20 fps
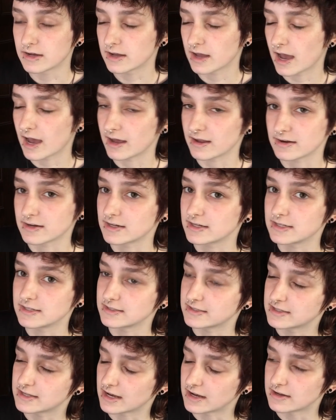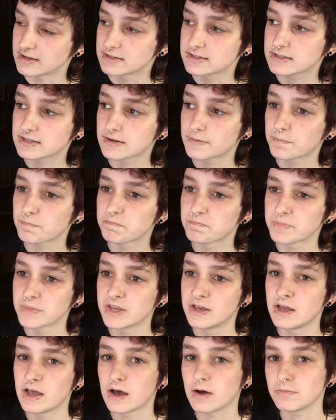at his desk
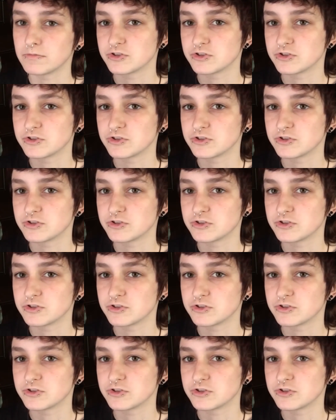and was